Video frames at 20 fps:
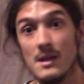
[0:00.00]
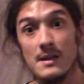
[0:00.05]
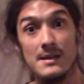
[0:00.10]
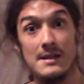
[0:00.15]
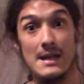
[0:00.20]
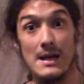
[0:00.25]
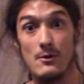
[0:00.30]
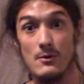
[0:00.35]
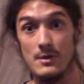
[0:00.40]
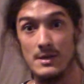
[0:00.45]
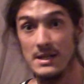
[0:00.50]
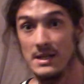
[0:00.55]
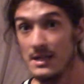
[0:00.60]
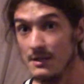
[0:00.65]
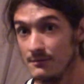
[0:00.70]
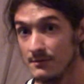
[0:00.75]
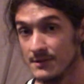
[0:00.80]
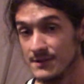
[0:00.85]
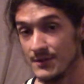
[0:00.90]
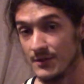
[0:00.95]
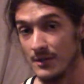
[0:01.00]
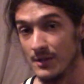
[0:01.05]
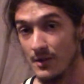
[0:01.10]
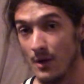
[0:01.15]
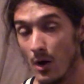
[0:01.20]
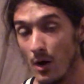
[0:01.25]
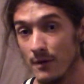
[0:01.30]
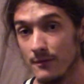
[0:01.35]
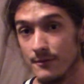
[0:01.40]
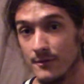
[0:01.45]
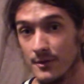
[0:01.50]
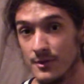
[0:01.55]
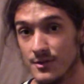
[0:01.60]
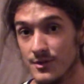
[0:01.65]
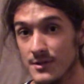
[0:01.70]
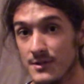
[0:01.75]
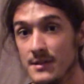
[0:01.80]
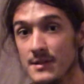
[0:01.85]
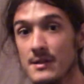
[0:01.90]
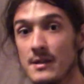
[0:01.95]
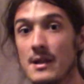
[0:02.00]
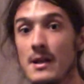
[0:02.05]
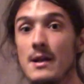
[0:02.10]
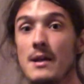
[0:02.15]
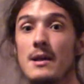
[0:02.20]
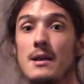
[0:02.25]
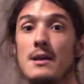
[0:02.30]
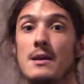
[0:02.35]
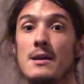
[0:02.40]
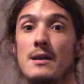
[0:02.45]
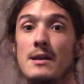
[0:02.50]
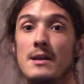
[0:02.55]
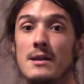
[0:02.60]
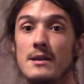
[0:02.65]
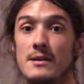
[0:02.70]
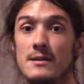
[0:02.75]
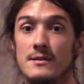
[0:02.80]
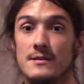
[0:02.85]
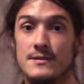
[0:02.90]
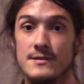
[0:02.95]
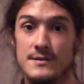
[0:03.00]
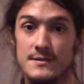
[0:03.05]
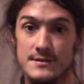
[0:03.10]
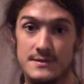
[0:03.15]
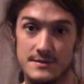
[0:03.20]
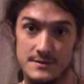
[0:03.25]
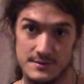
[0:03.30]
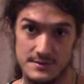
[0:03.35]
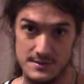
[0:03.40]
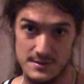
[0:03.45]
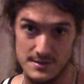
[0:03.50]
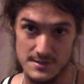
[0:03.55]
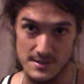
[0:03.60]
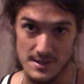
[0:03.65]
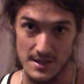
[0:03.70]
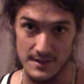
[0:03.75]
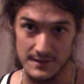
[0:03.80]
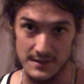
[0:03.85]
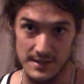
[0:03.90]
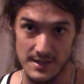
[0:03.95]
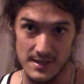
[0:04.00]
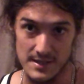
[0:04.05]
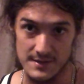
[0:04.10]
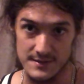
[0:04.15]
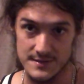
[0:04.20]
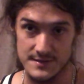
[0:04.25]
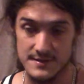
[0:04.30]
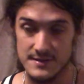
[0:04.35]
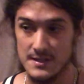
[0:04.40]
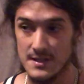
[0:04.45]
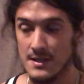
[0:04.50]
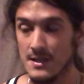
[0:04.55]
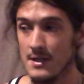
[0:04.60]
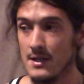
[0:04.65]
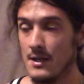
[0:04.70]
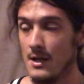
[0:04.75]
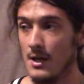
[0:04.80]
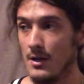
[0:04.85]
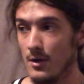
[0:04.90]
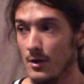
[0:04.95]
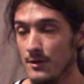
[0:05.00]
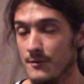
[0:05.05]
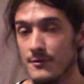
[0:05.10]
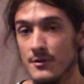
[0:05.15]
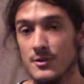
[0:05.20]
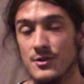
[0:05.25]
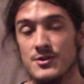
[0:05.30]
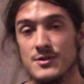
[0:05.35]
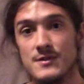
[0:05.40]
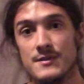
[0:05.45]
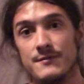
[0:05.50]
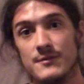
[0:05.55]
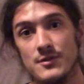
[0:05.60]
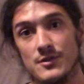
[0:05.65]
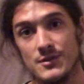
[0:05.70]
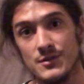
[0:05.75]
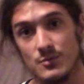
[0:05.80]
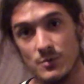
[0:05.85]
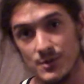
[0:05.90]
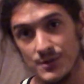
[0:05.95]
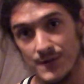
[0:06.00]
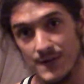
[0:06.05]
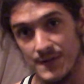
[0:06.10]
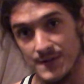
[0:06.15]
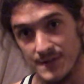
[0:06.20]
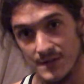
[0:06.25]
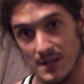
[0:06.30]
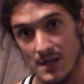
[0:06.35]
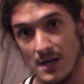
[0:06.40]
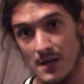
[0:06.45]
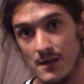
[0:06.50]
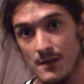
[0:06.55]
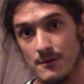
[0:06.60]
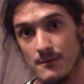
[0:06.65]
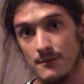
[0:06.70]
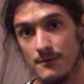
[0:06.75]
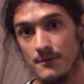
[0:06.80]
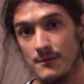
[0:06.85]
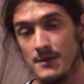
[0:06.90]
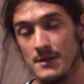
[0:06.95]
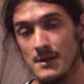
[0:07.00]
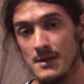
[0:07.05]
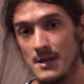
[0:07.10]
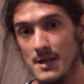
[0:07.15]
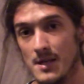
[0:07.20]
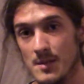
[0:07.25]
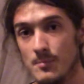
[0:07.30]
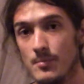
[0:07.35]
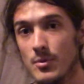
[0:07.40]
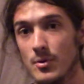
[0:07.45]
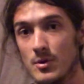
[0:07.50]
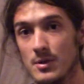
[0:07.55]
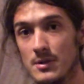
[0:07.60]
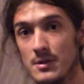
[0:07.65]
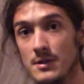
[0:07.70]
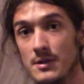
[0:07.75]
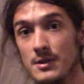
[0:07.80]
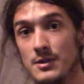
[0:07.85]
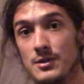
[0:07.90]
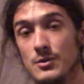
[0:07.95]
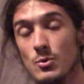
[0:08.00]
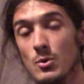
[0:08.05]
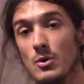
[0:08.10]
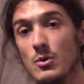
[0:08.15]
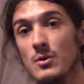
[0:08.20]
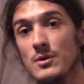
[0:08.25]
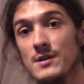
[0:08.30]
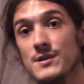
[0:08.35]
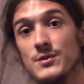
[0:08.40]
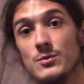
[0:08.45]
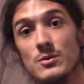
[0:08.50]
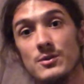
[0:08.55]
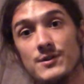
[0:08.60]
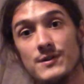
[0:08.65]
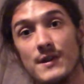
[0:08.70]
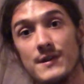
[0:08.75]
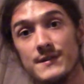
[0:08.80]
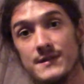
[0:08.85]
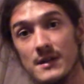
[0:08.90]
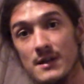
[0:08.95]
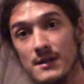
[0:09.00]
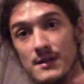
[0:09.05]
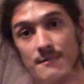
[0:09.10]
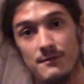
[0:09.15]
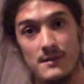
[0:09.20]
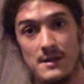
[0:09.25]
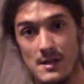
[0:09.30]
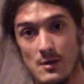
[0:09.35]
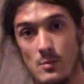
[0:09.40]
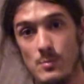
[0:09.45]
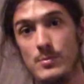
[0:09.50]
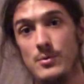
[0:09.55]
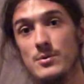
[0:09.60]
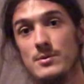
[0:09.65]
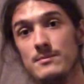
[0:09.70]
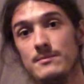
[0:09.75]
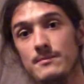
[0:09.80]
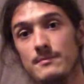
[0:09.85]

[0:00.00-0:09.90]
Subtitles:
Now an odd function is not the case. An odd function, if you switch the sign of the input, you are going to switch the sign of the output.